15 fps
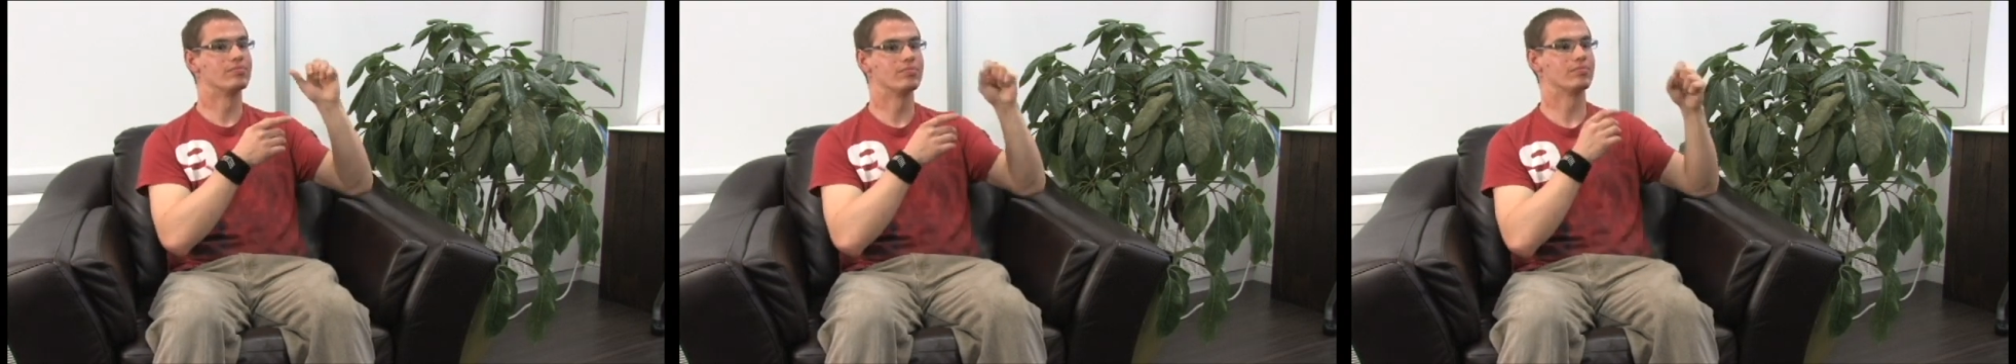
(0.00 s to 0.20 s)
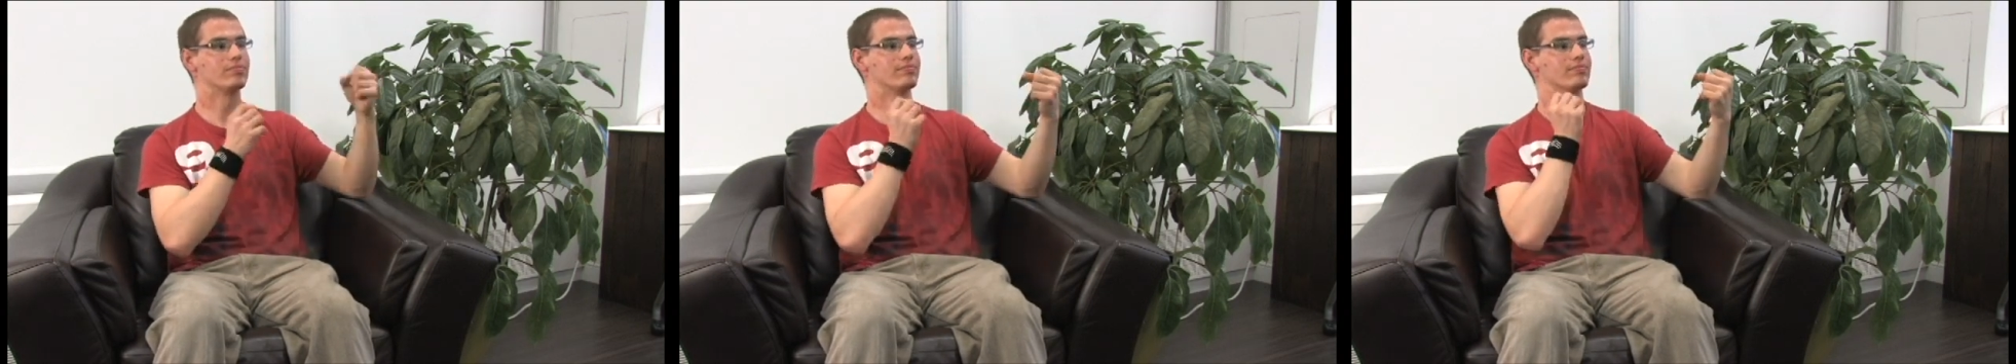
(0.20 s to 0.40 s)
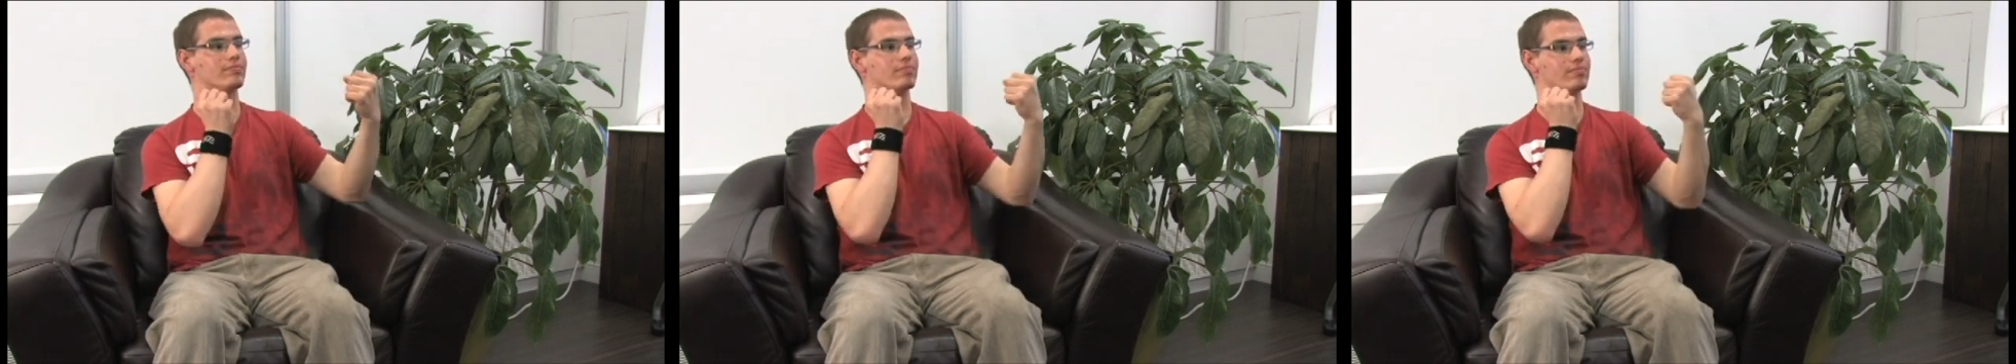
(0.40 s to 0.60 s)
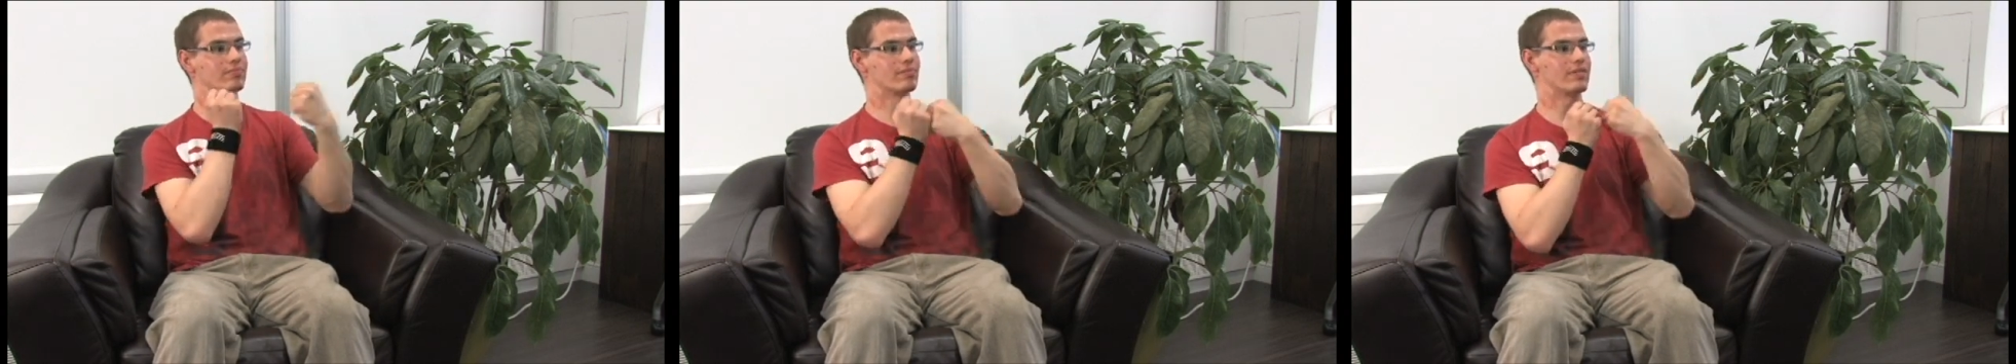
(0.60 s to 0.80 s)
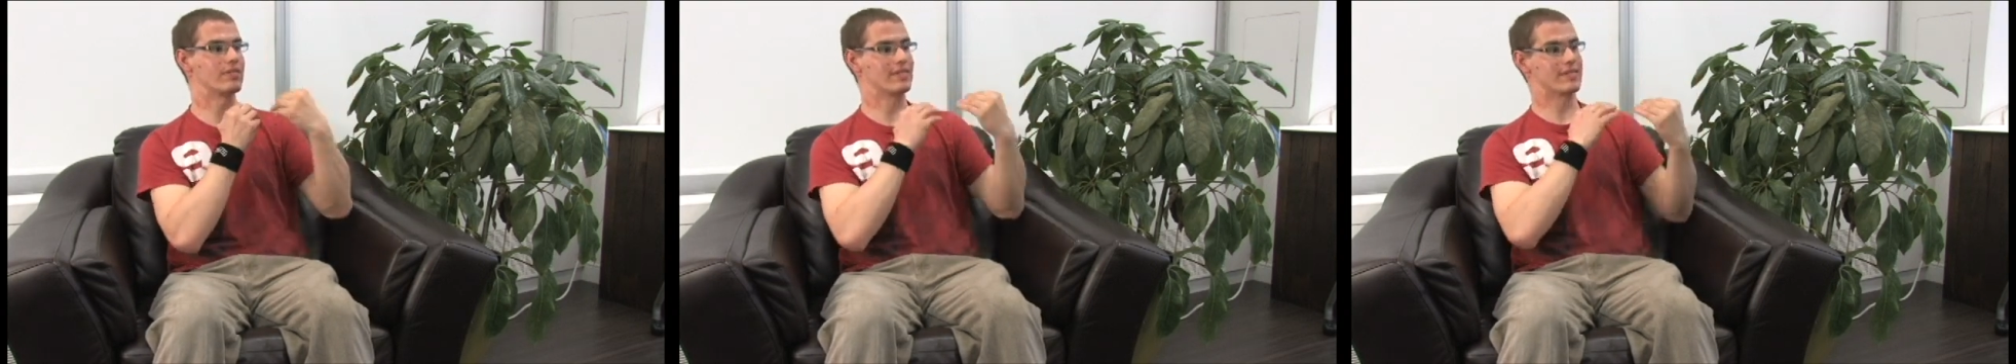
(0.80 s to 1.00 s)
out with
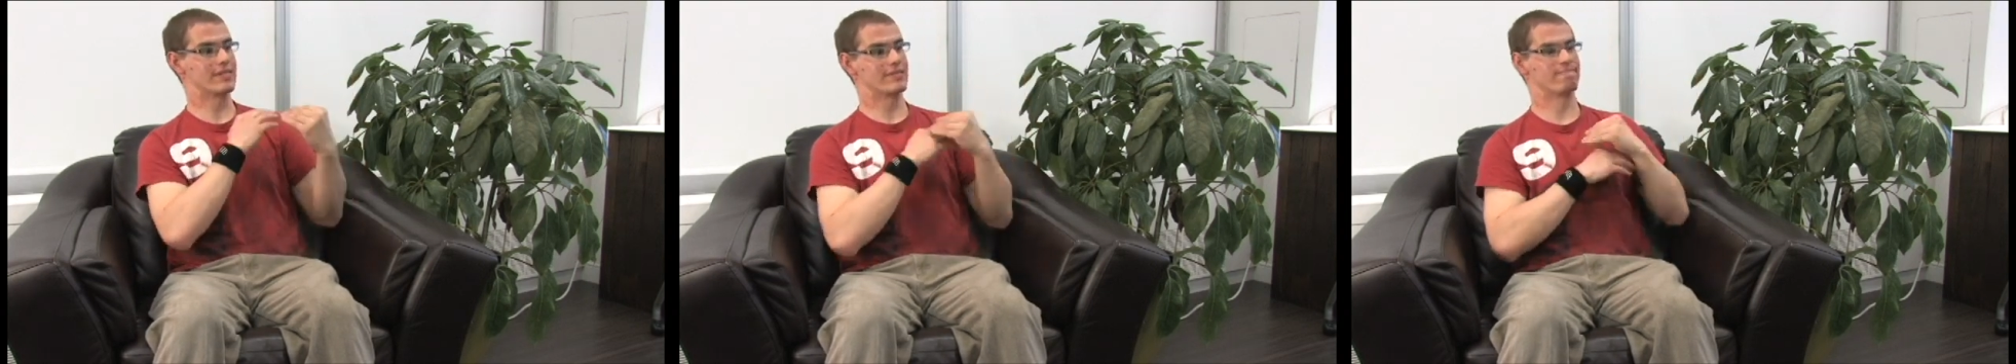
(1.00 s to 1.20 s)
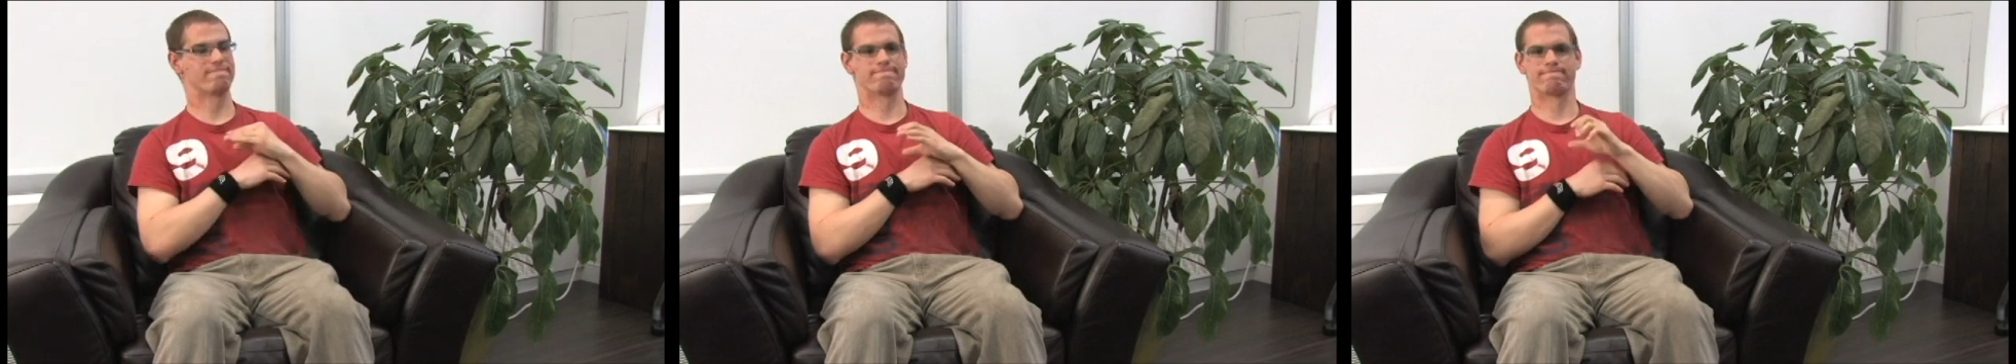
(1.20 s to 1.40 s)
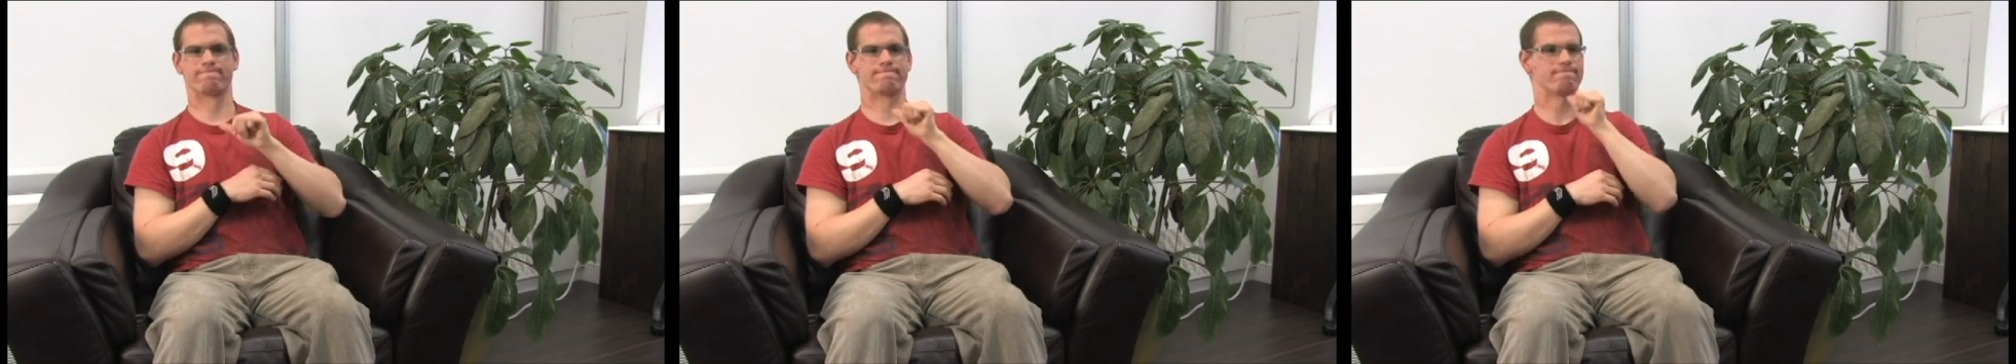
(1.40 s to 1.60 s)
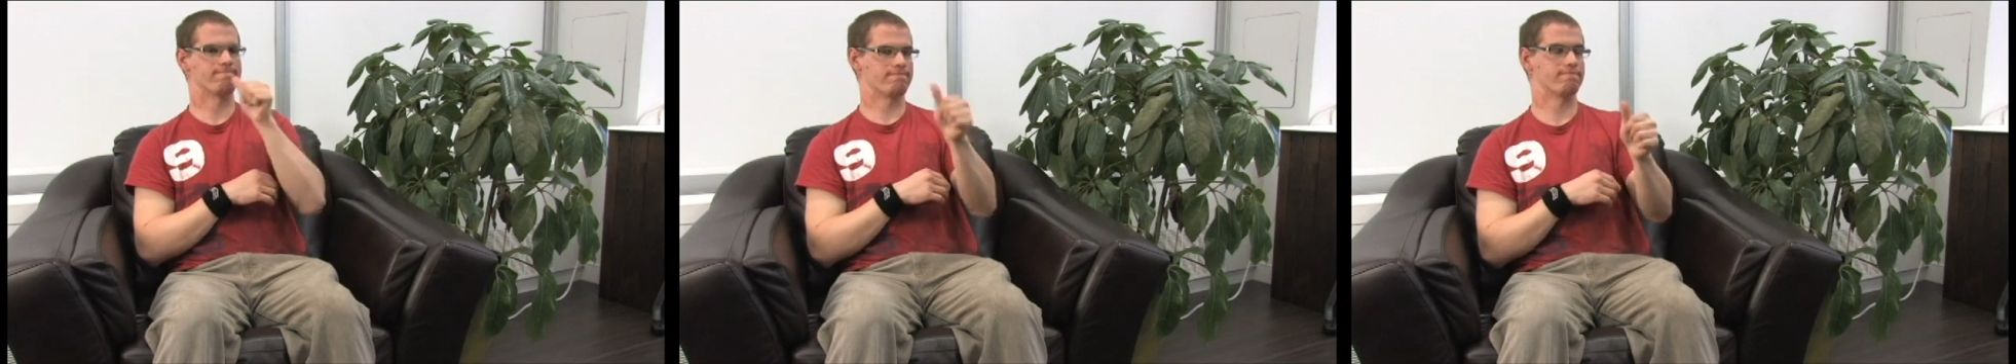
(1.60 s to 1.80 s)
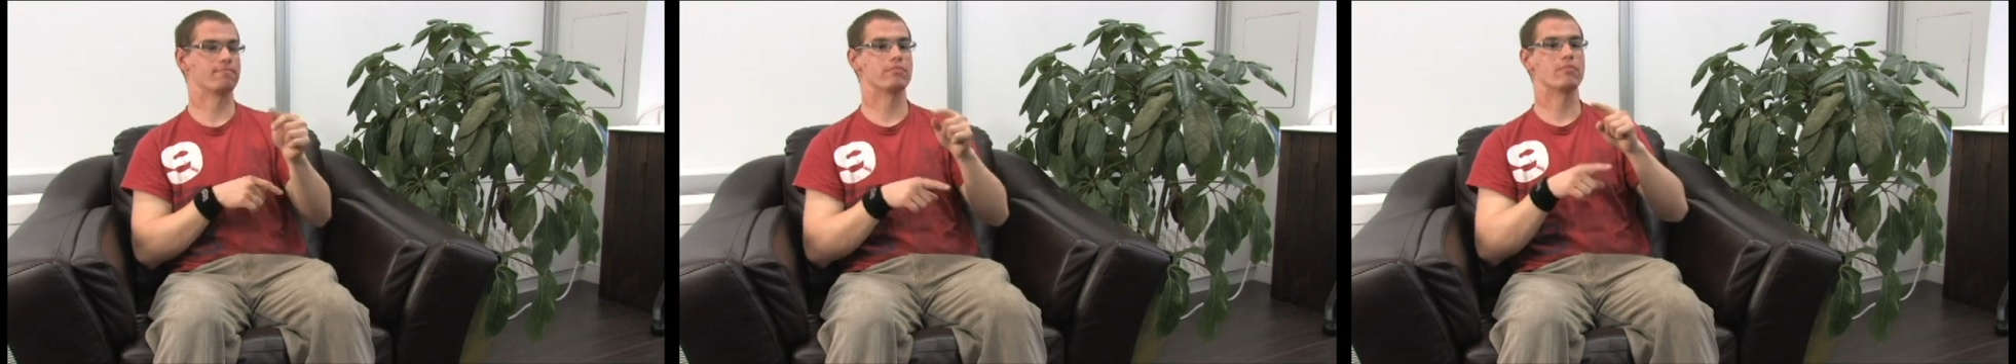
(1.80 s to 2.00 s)
hearing
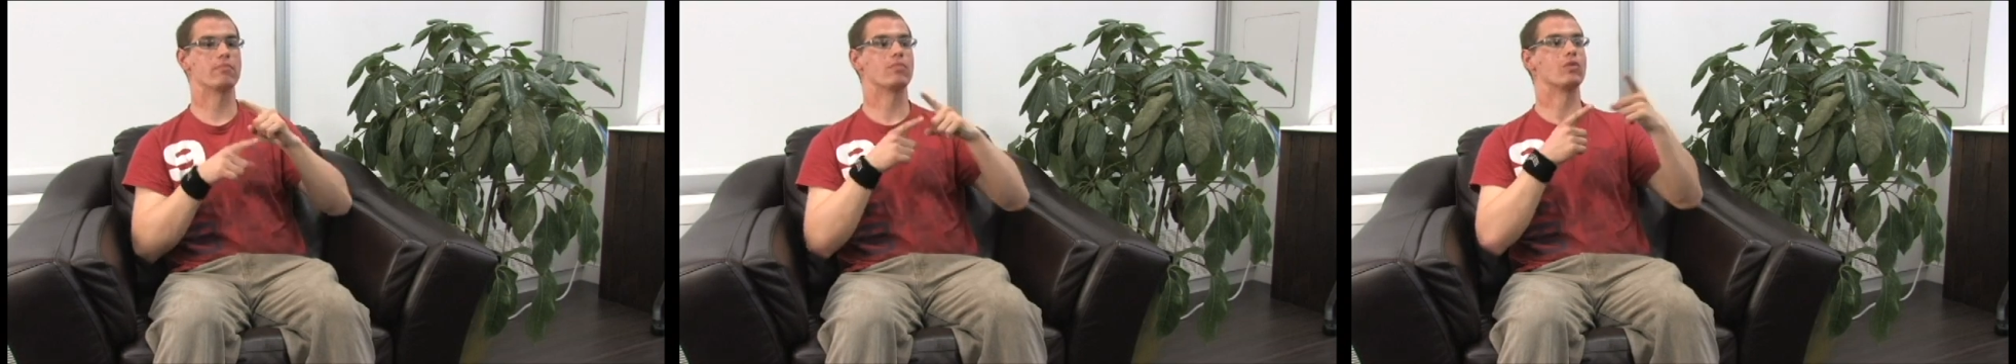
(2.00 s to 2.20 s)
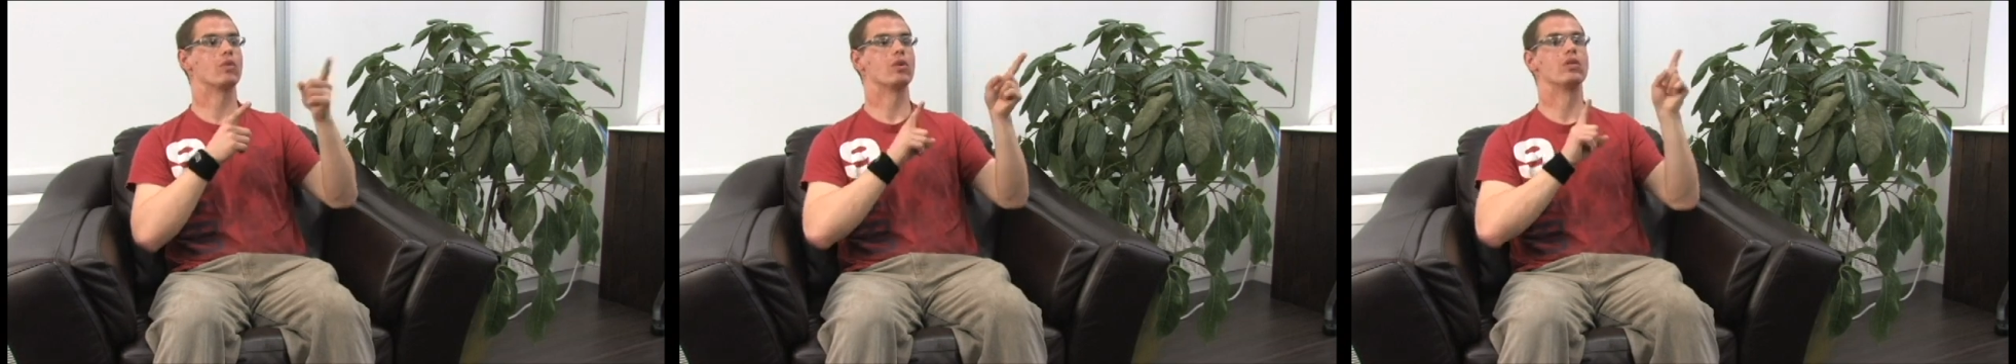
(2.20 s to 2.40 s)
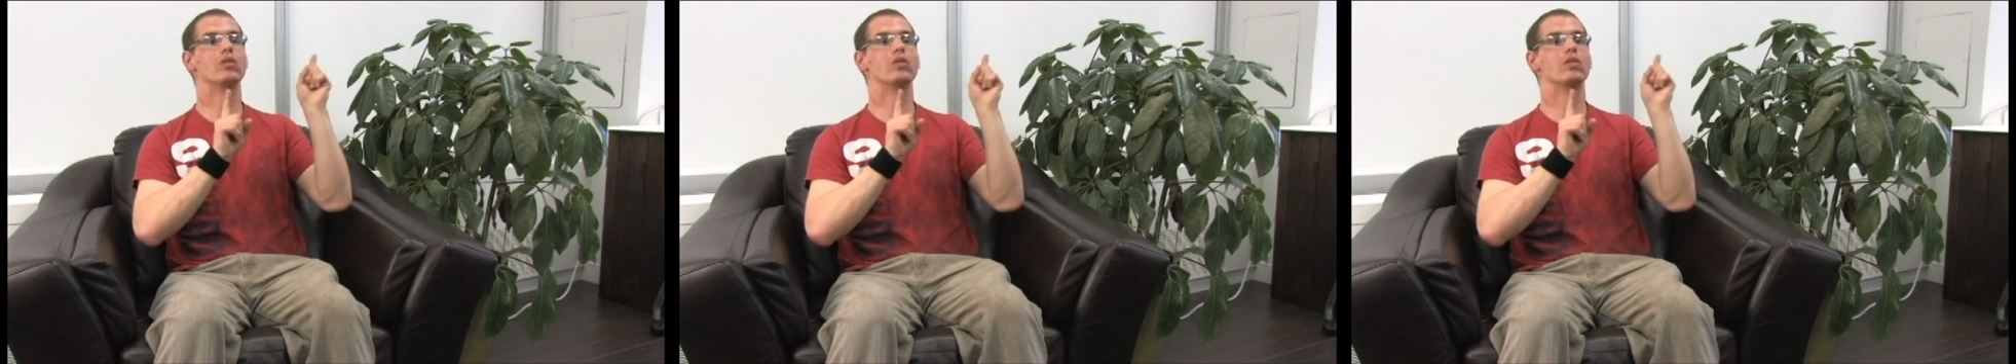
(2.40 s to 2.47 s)
youth.